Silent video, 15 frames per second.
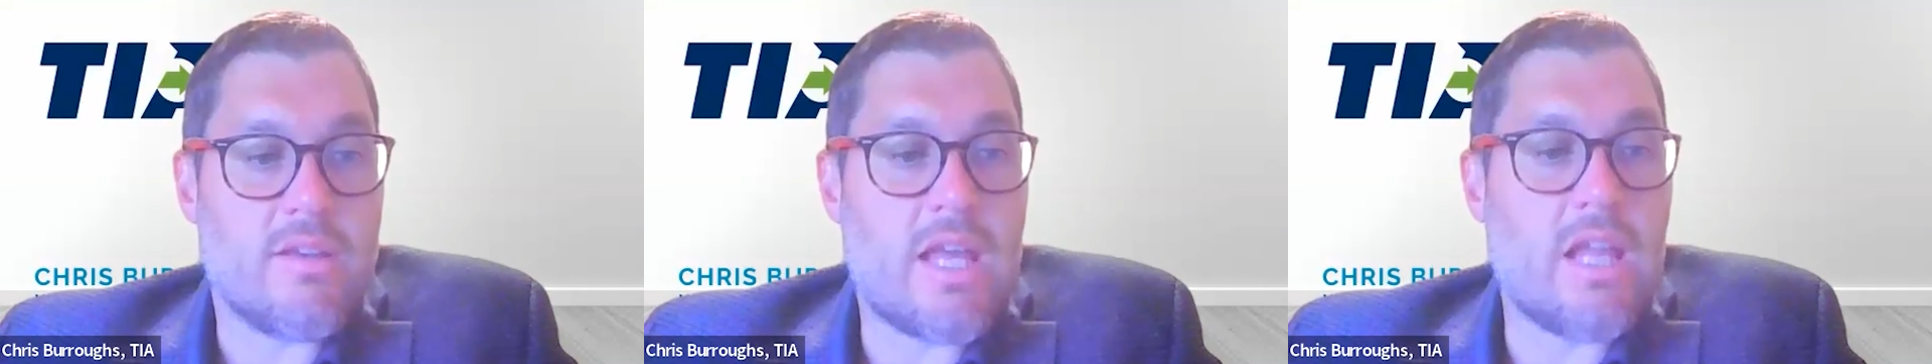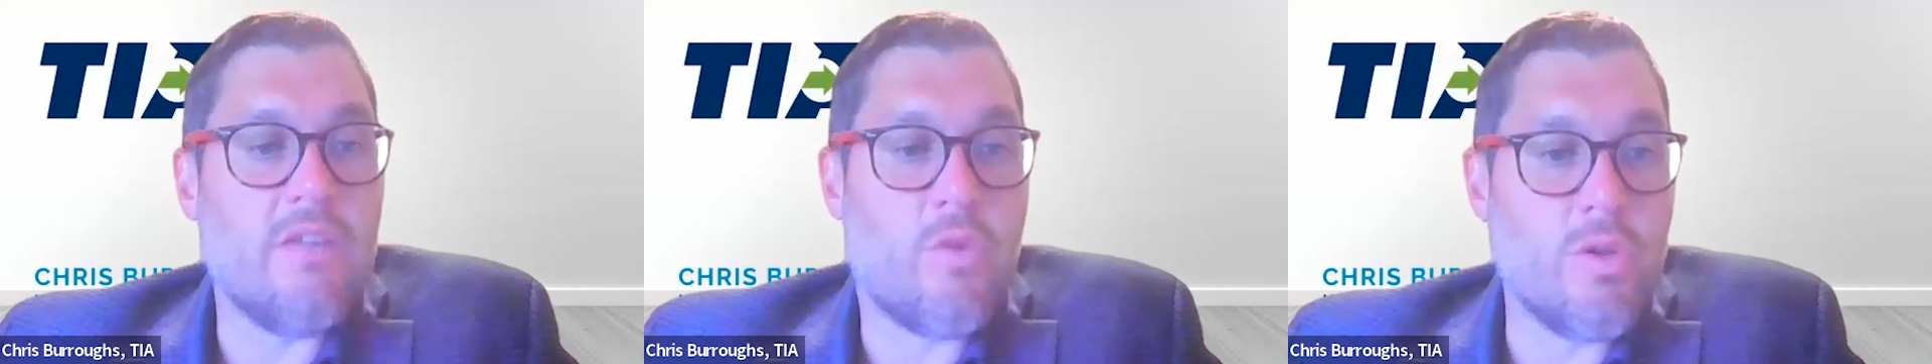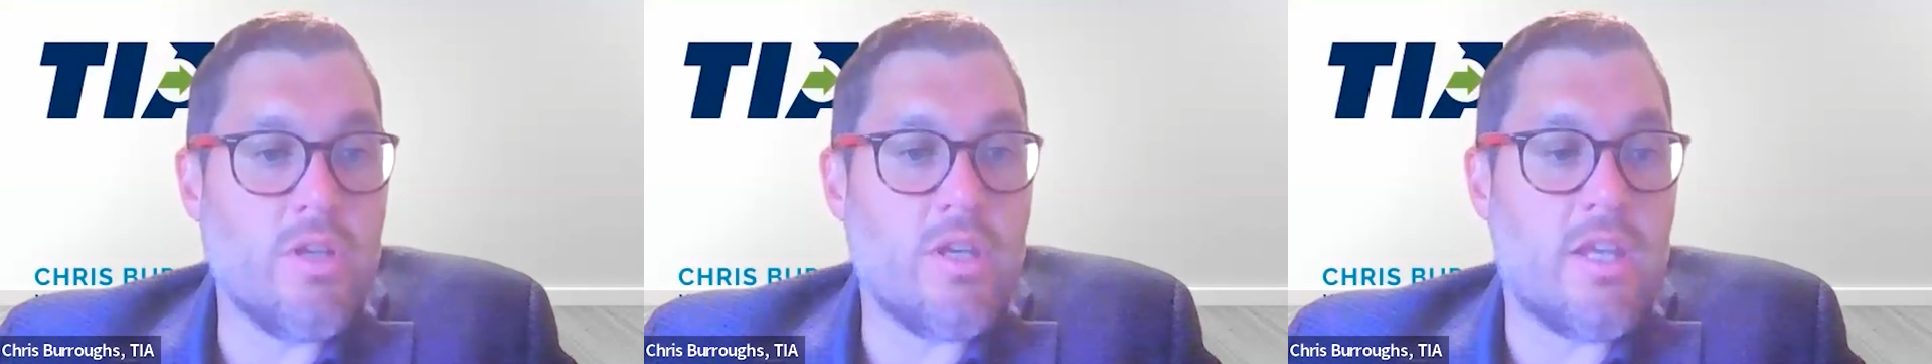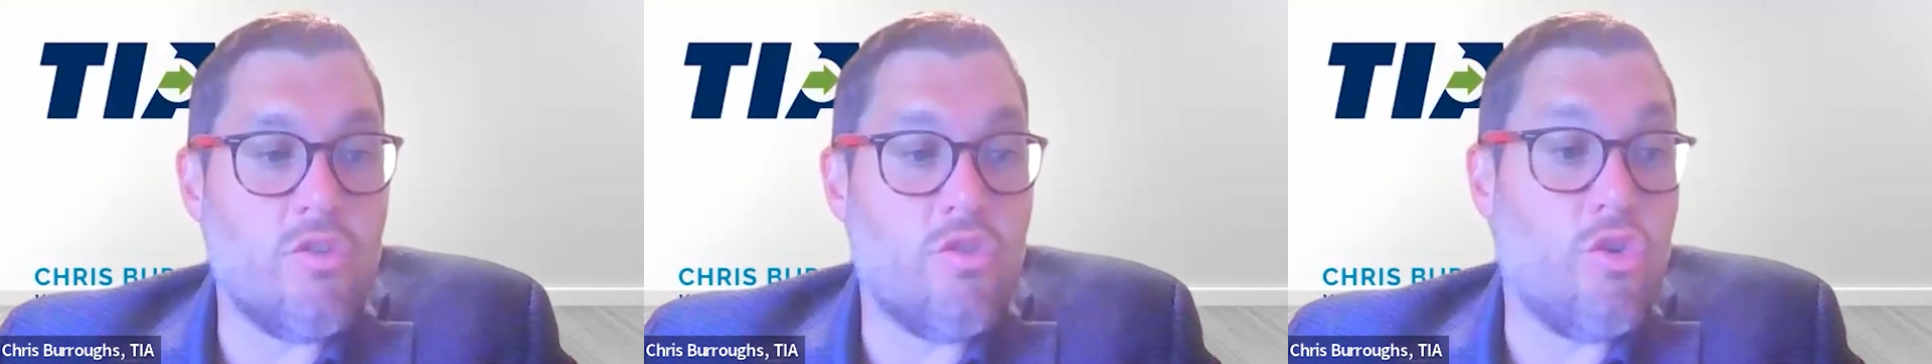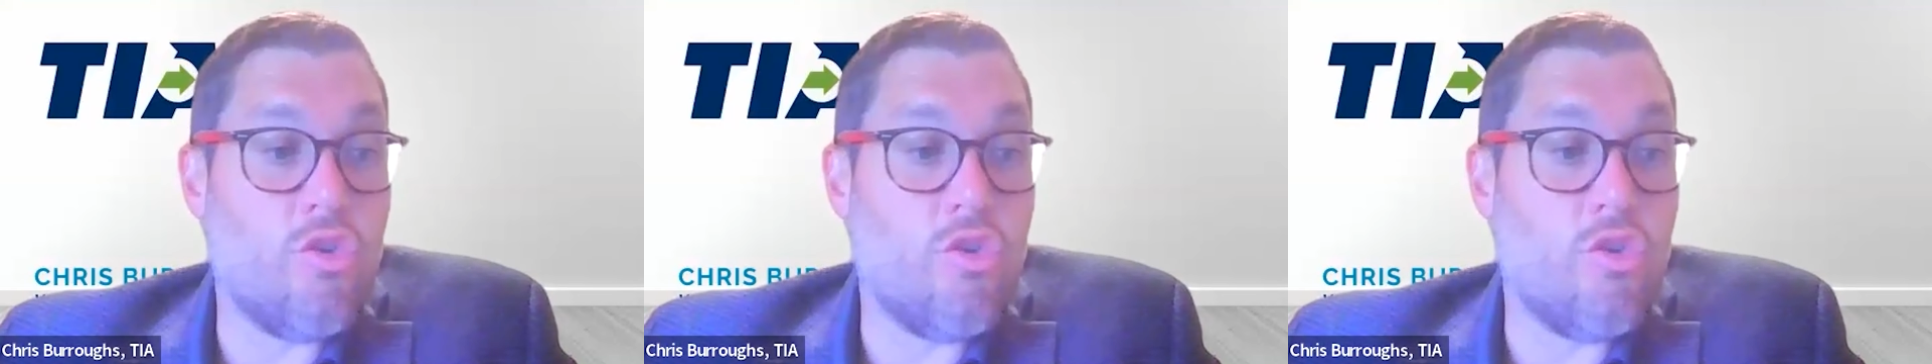California
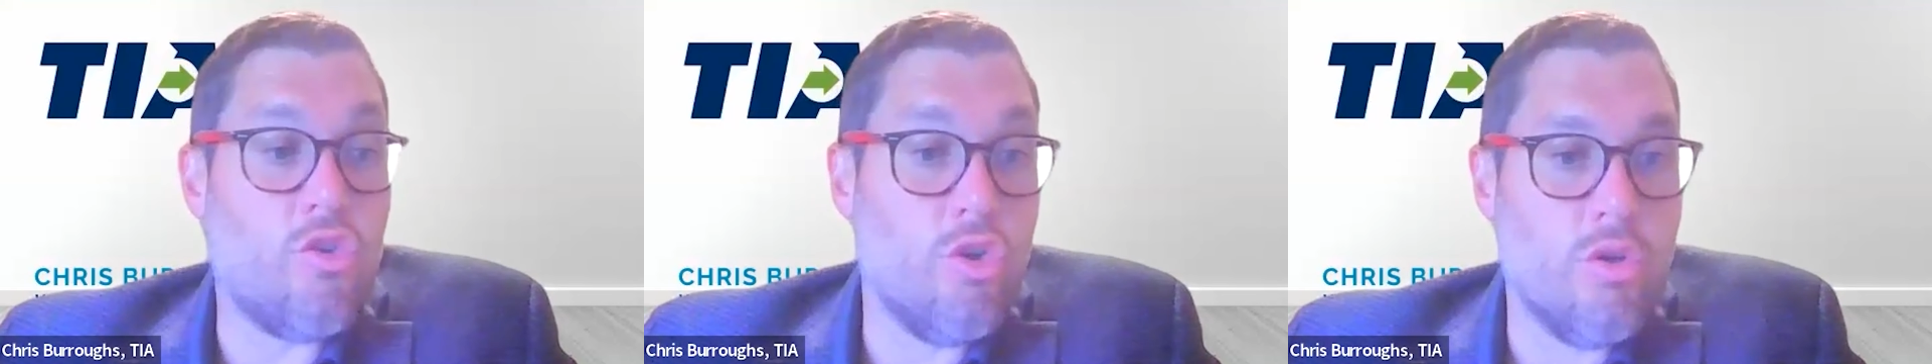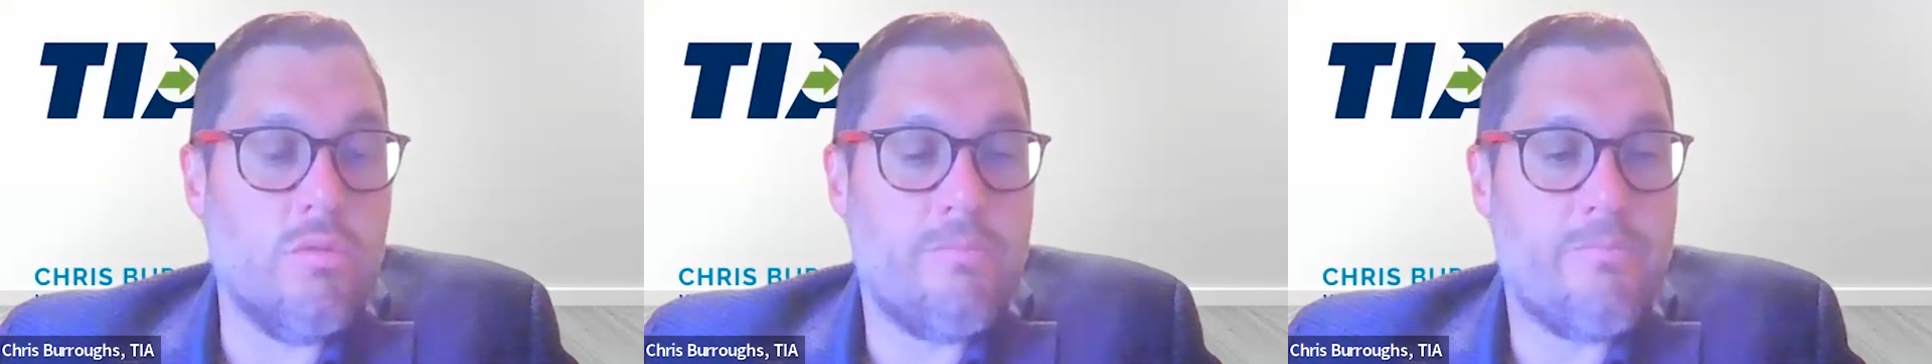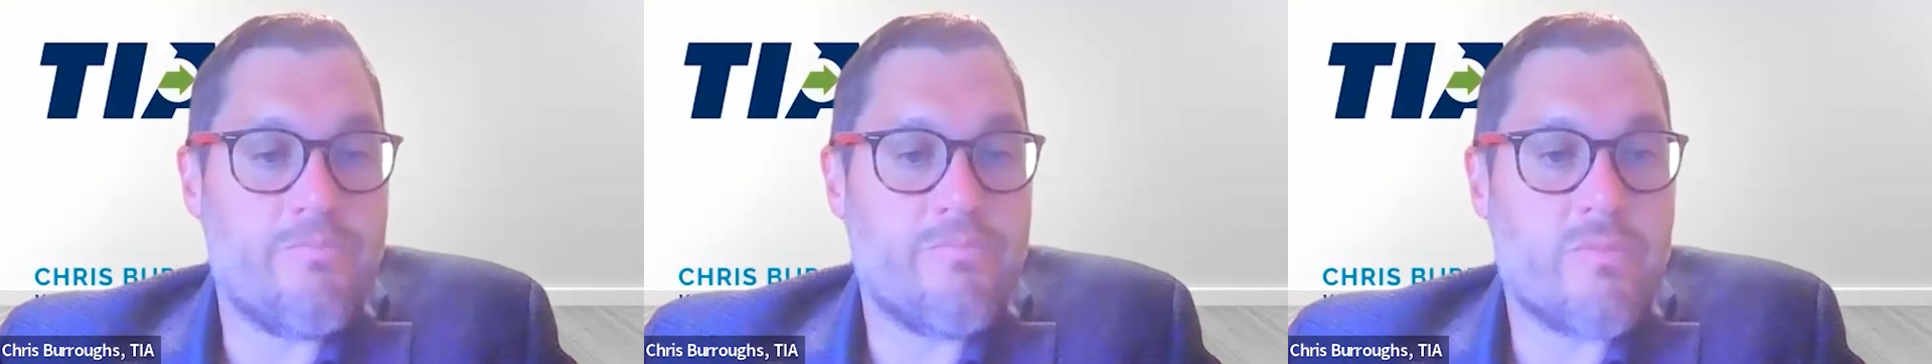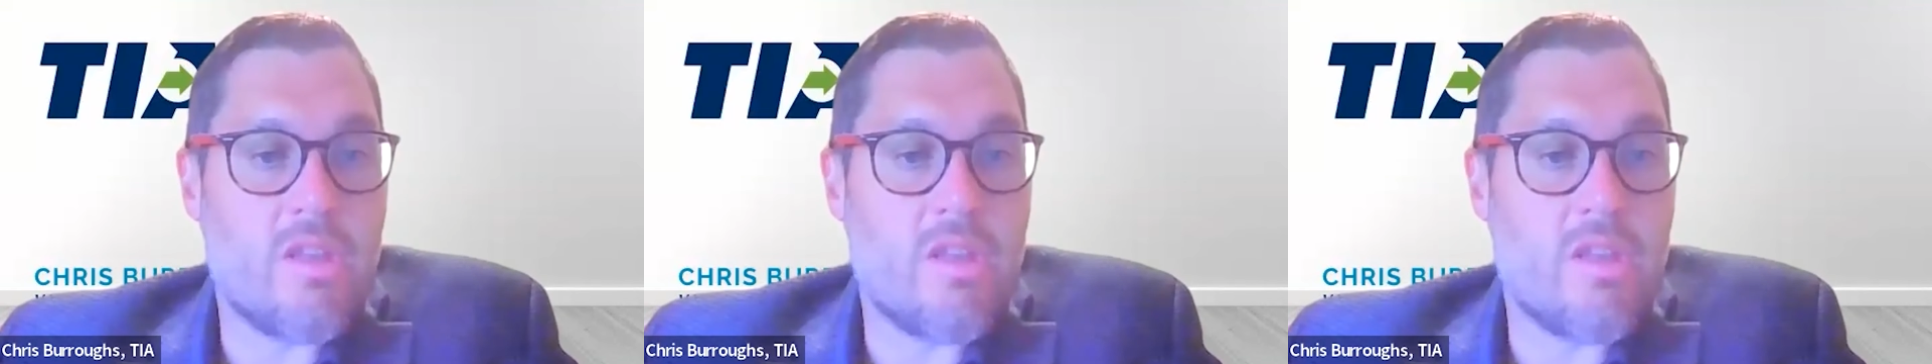can do